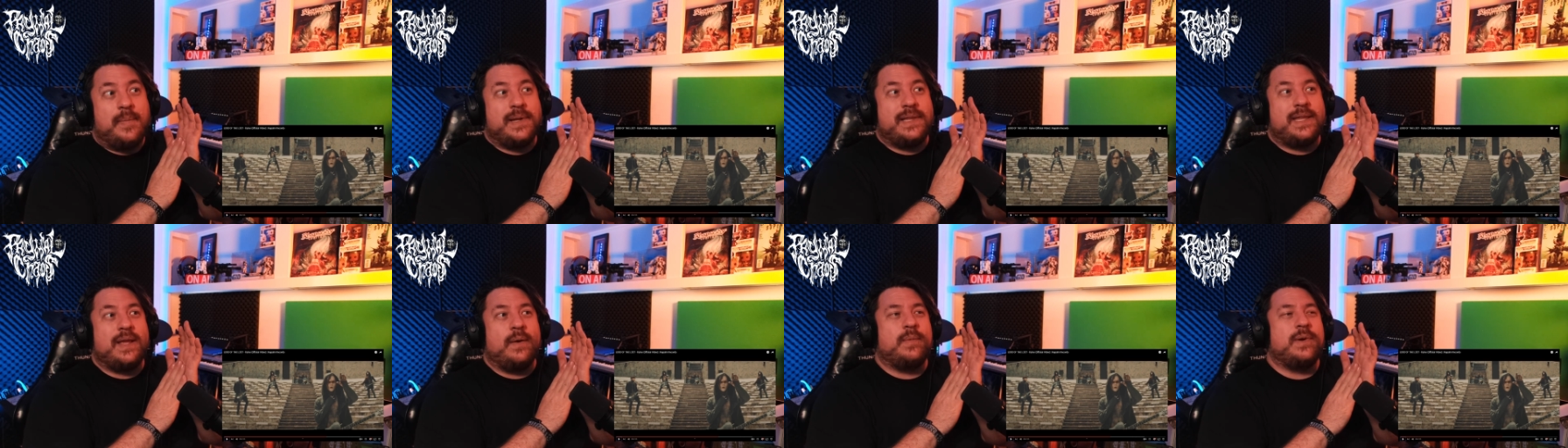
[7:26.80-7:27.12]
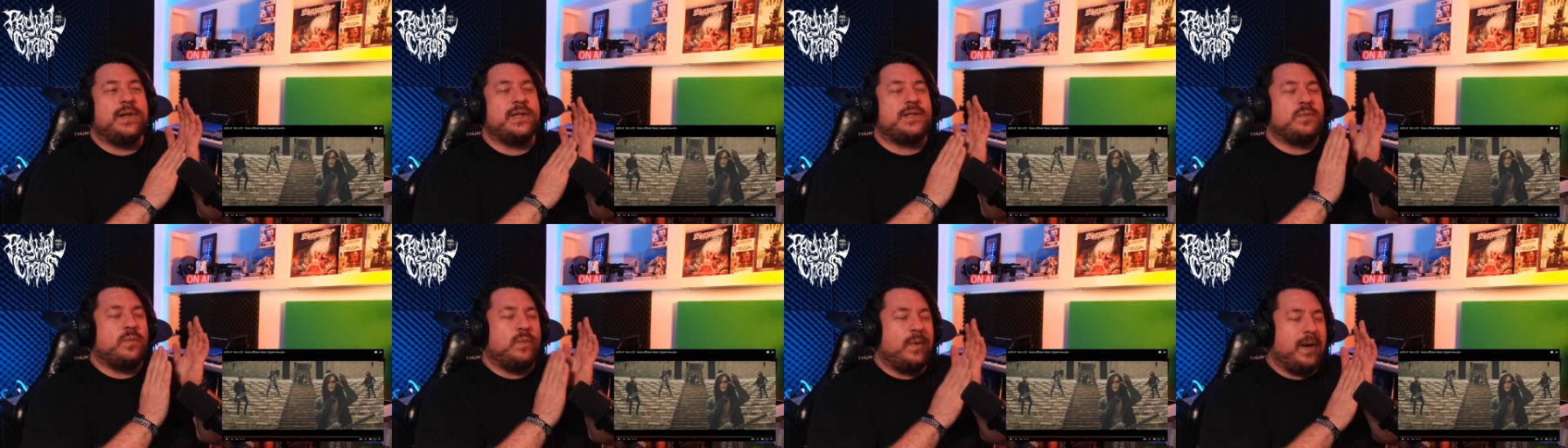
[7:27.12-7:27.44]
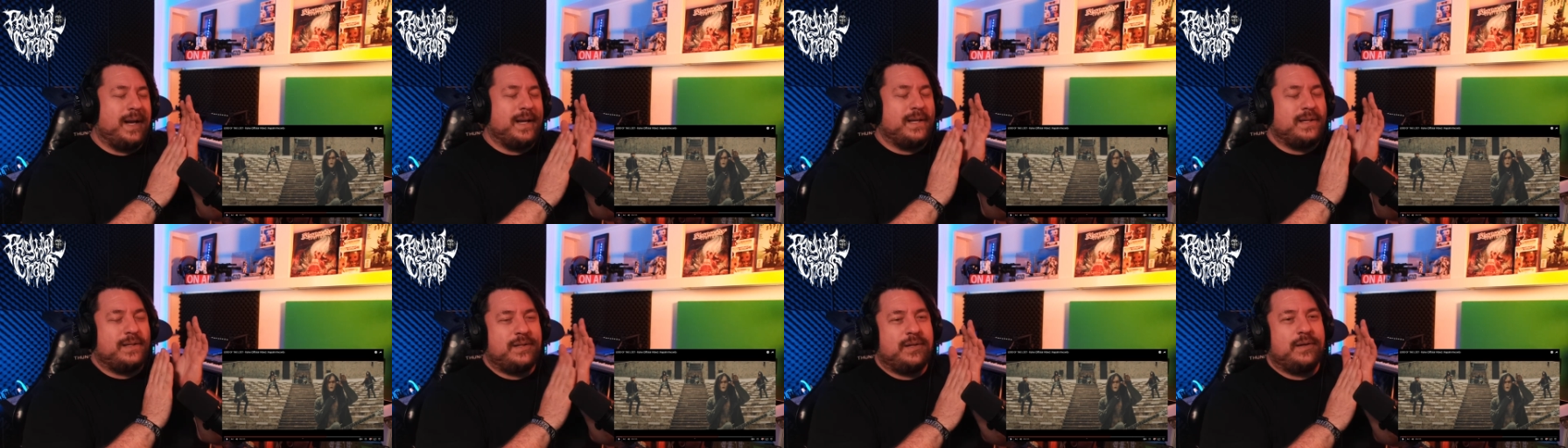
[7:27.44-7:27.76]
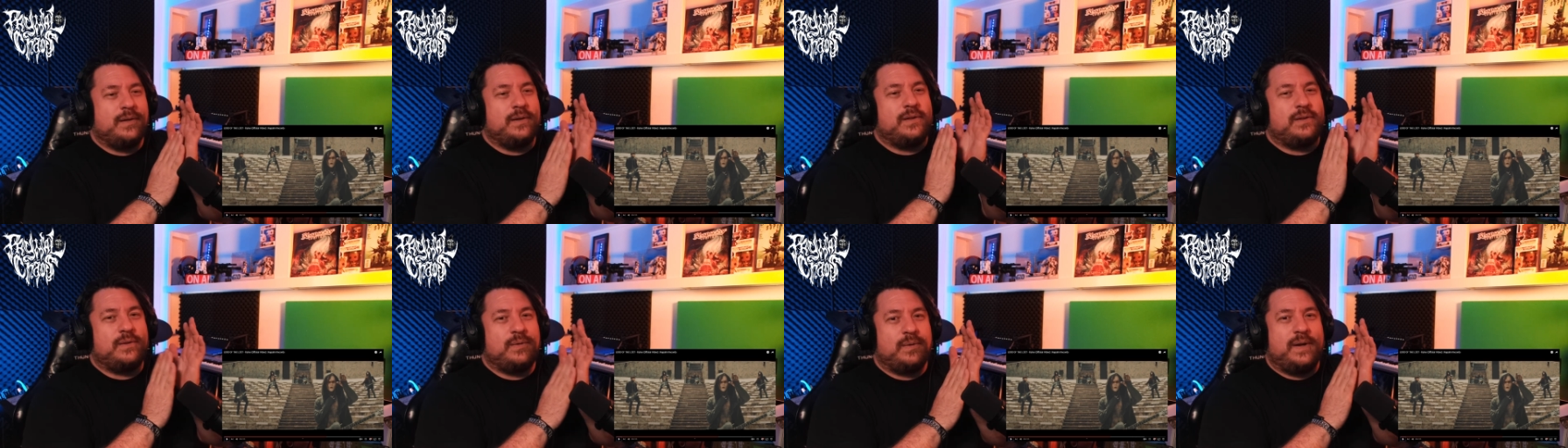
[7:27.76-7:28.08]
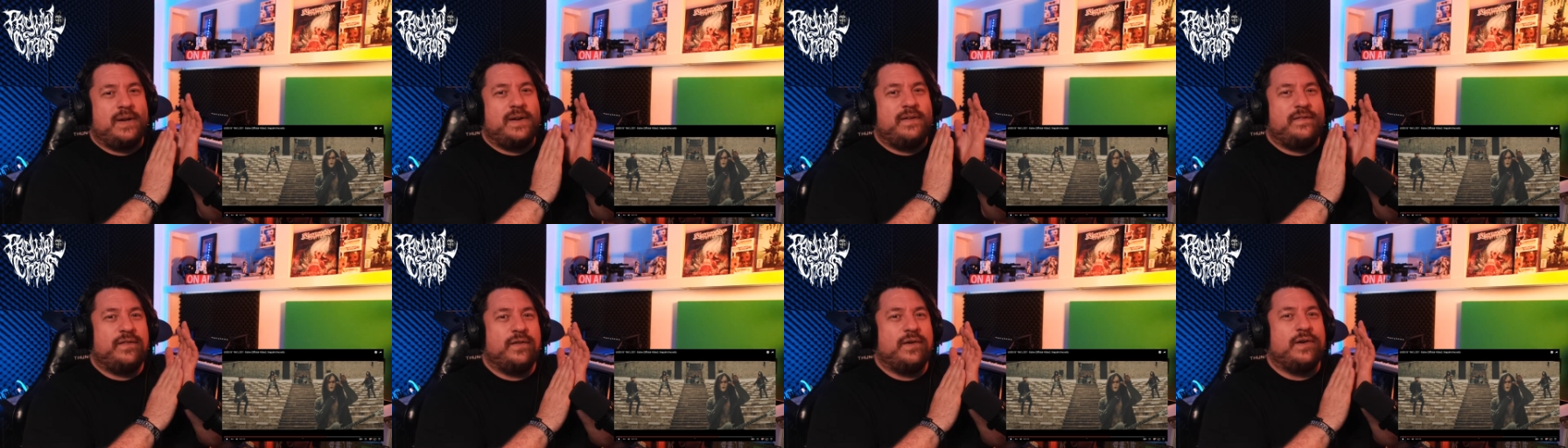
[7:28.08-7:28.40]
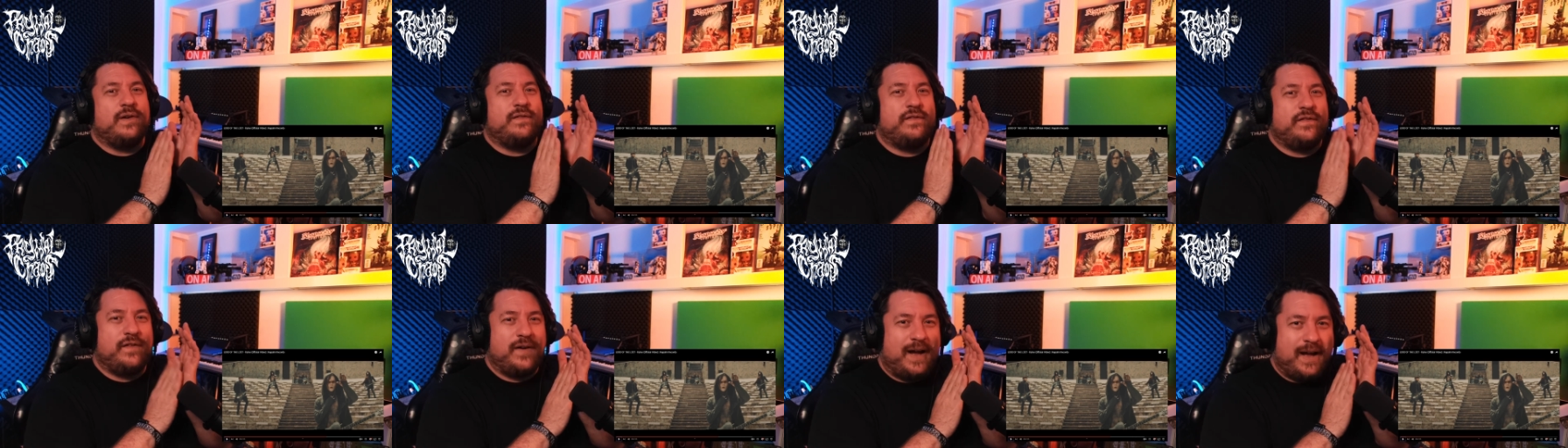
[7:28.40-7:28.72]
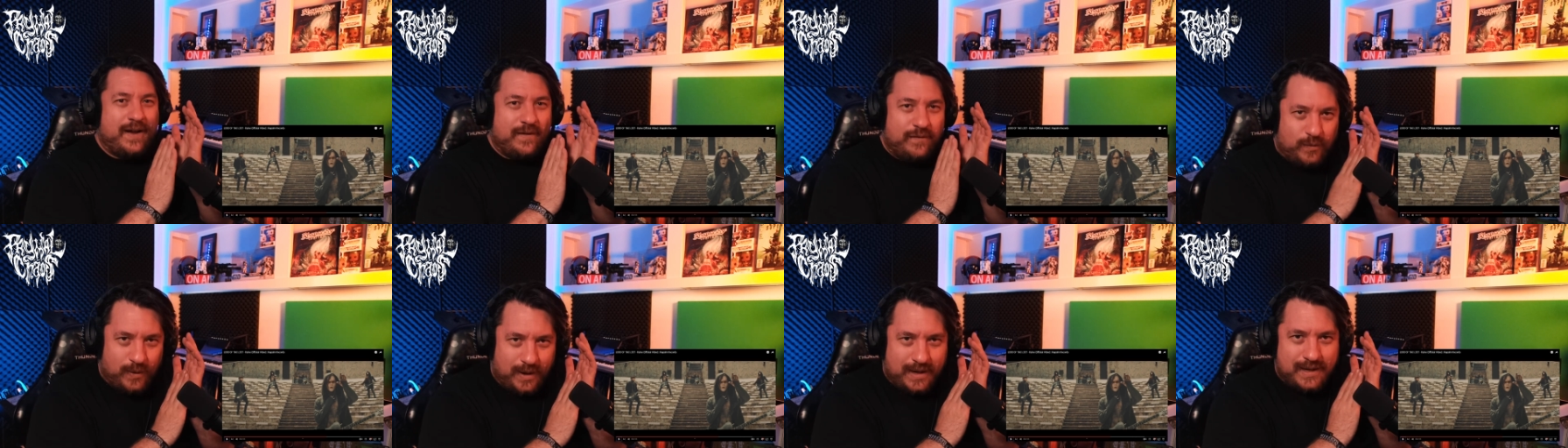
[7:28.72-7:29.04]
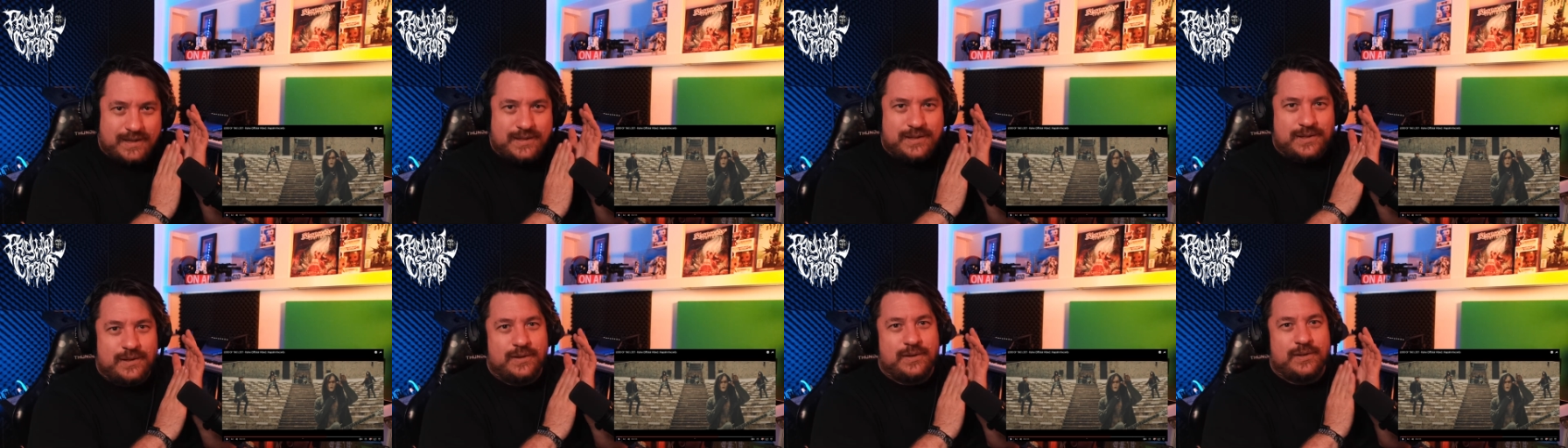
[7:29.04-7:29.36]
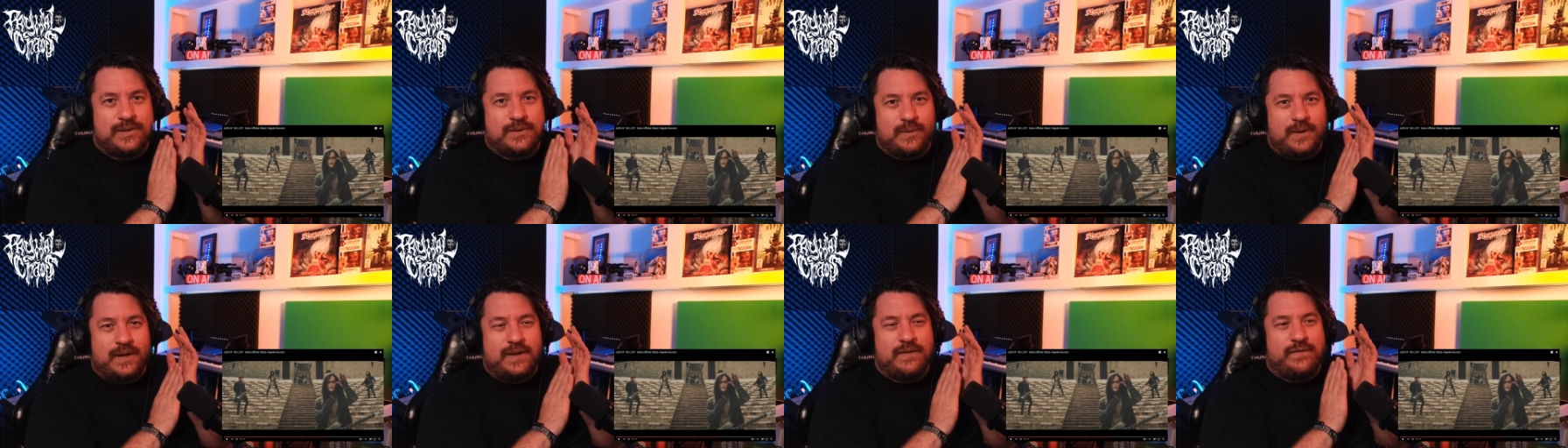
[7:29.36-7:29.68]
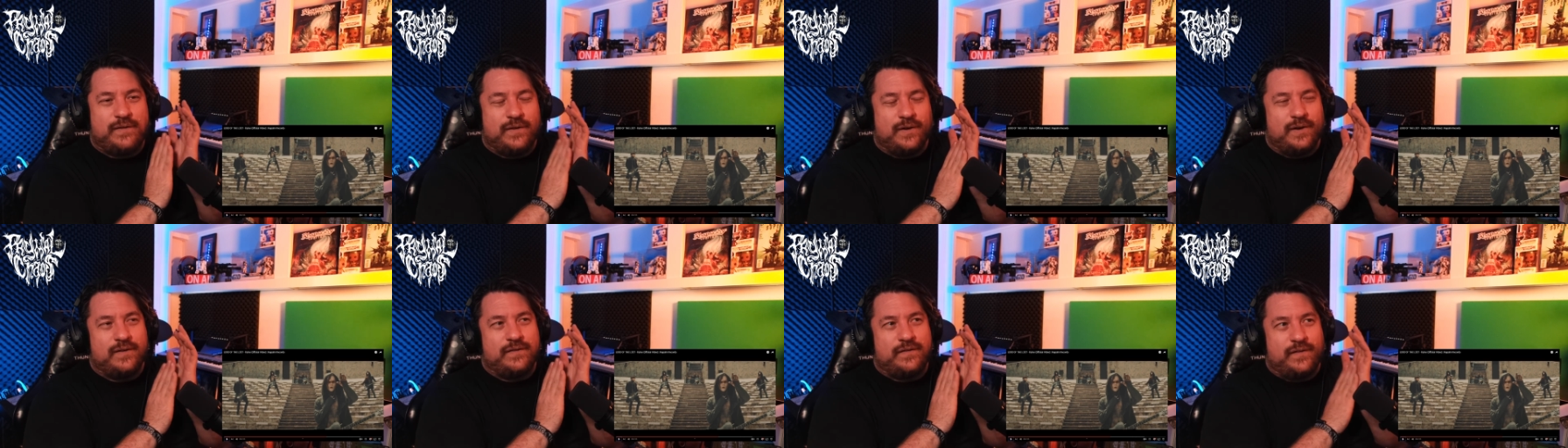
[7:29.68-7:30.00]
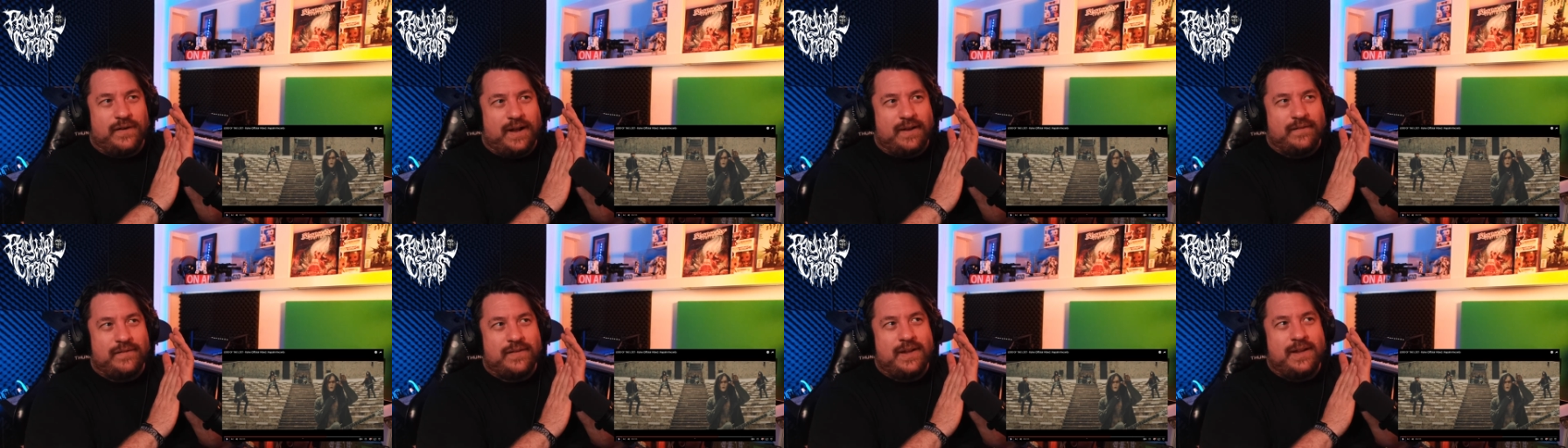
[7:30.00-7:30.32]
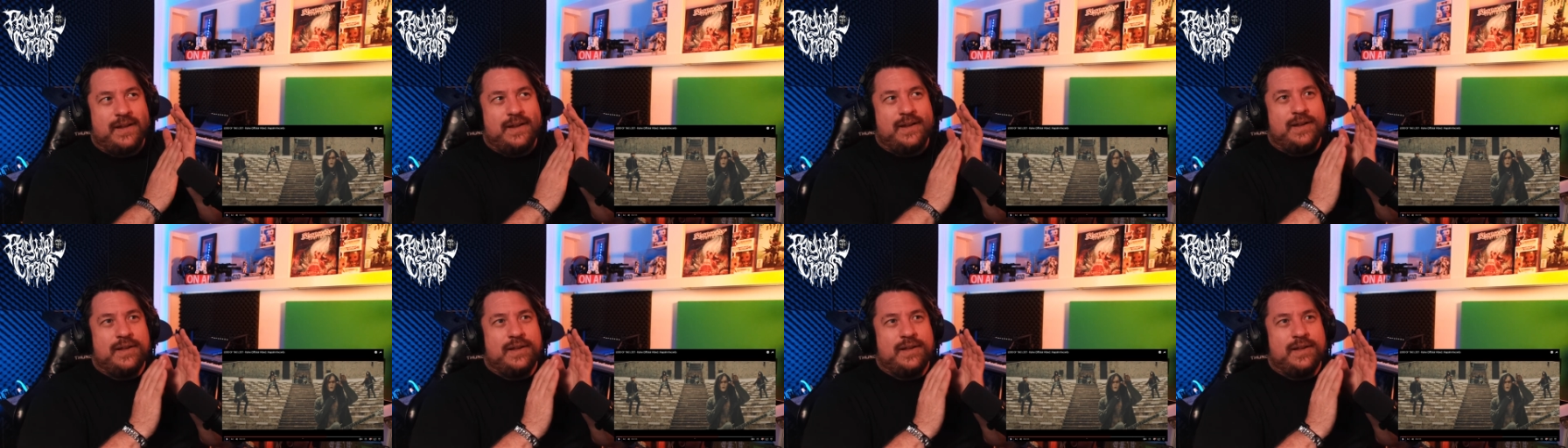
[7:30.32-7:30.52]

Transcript: but then when it's one two three four five one two three four five